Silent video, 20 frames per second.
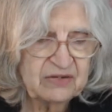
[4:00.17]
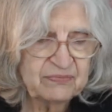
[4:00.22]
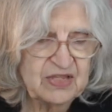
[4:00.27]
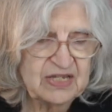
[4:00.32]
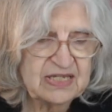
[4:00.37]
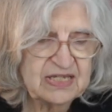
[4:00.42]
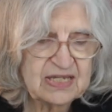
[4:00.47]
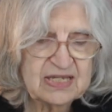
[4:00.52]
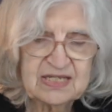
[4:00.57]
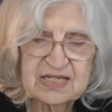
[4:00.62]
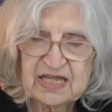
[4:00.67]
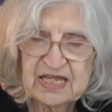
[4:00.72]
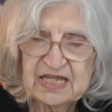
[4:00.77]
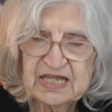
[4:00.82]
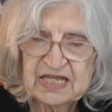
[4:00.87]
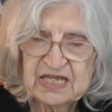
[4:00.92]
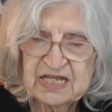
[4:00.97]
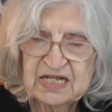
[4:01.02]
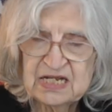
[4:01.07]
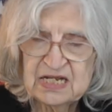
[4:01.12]
This is
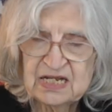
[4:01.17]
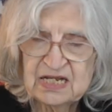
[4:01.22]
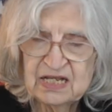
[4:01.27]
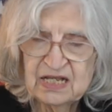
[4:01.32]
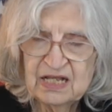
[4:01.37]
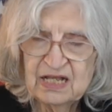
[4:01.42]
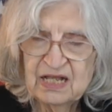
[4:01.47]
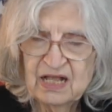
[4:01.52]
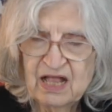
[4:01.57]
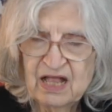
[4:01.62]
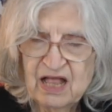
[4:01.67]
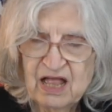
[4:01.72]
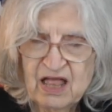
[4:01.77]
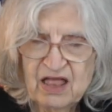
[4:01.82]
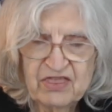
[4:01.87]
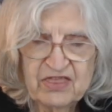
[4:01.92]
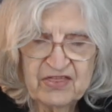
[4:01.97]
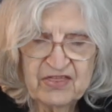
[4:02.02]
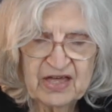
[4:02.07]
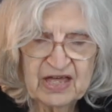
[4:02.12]
in
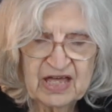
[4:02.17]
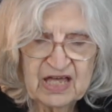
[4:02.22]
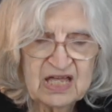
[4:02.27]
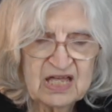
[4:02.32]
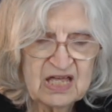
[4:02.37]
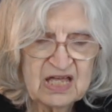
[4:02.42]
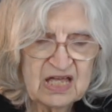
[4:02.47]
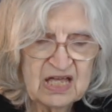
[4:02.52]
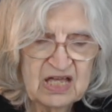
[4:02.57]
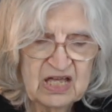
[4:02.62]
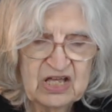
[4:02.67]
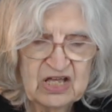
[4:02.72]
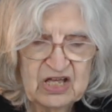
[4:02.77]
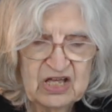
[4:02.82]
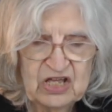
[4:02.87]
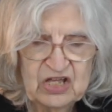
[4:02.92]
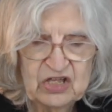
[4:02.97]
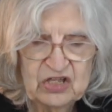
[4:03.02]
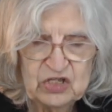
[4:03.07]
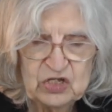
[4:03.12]
the
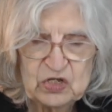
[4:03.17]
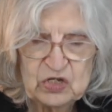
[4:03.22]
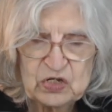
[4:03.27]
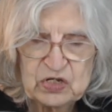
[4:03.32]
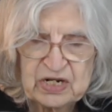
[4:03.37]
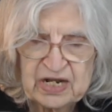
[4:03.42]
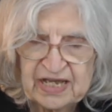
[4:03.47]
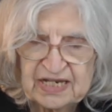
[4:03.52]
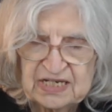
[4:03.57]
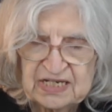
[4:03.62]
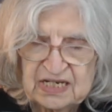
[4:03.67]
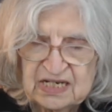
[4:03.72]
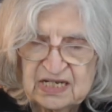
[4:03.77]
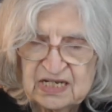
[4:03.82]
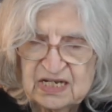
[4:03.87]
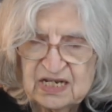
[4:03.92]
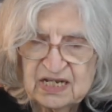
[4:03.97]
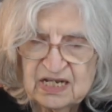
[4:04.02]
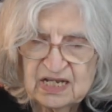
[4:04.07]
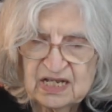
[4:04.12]

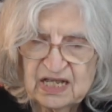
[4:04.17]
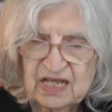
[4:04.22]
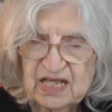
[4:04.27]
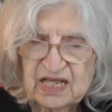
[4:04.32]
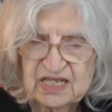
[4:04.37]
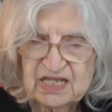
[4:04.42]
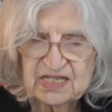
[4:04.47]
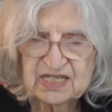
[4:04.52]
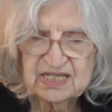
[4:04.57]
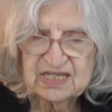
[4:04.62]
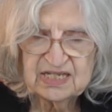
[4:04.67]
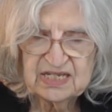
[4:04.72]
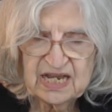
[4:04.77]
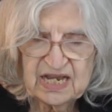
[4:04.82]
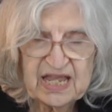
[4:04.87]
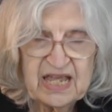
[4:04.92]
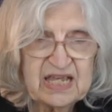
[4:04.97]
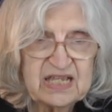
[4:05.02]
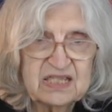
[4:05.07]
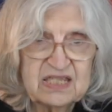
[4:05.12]
United
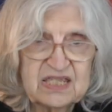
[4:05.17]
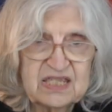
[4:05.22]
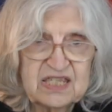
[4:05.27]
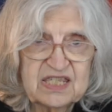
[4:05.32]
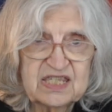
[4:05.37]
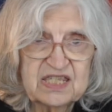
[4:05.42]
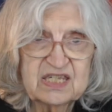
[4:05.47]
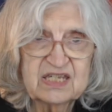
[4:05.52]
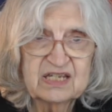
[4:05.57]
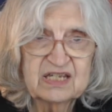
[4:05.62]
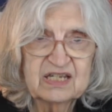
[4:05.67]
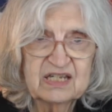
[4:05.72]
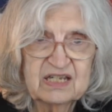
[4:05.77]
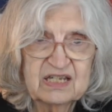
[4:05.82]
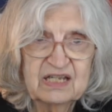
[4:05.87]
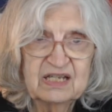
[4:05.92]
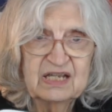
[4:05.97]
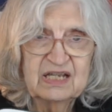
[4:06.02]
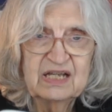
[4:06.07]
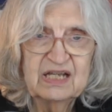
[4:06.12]
States.
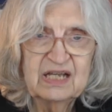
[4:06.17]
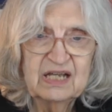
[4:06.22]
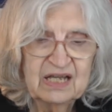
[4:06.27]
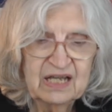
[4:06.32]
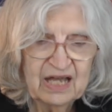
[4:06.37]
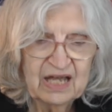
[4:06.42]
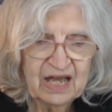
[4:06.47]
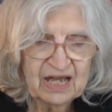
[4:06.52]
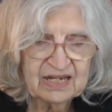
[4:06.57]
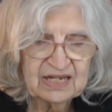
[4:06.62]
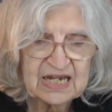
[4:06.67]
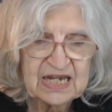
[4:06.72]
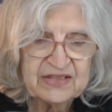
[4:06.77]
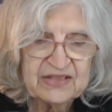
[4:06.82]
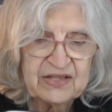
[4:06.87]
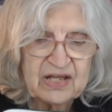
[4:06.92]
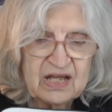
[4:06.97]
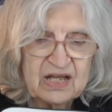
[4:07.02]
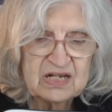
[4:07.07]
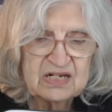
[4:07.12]
Again,
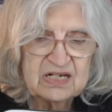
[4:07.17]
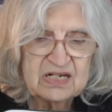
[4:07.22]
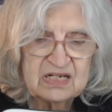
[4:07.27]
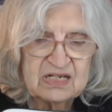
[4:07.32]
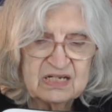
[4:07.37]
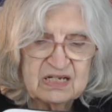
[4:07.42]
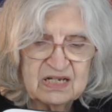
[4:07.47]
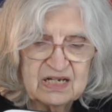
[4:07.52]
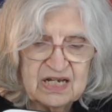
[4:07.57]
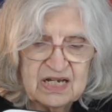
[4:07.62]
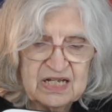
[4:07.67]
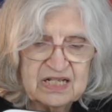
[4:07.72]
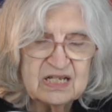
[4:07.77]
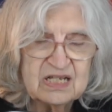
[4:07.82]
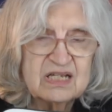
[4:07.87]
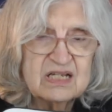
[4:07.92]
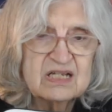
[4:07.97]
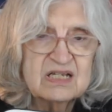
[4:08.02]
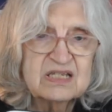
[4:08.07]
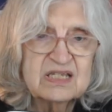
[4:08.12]
the T and the
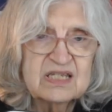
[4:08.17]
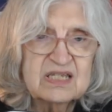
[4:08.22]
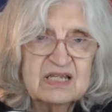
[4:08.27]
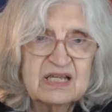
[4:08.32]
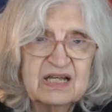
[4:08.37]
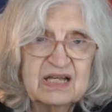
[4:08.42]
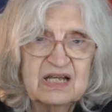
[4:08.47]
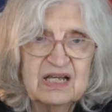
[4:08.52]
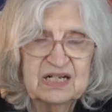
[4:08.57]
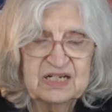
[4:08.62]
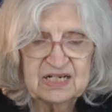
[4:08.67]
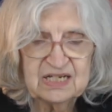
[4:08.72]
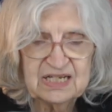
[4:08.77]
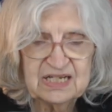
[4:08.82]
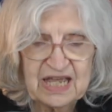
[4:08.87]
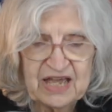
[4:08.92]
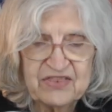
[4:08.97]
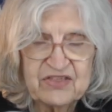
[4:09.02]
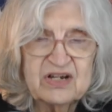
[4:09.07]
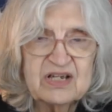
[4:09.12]
S
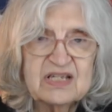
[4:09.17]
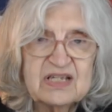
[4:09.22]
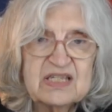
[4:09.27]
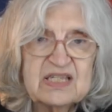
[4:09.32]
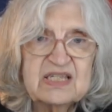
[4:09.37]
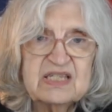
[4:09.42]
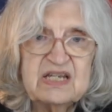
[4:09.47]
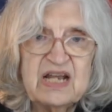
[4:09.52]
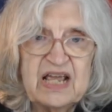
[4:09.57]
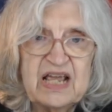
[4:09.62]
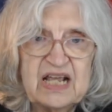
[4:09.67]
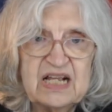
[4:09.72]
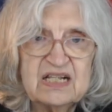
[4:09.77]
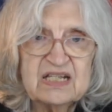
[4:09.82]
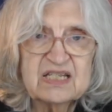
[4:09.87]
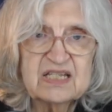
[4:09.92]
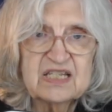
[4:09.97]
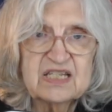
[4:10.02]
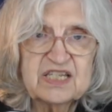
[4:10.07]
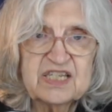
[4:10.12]
together,
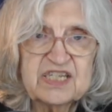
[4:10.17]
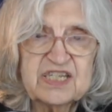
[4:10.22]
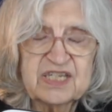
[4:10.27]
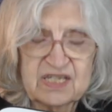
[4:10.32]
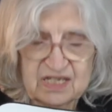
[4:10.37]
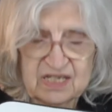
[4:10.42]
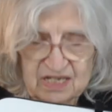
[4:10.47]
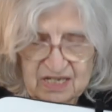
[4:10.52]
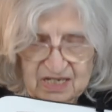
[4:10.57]
states.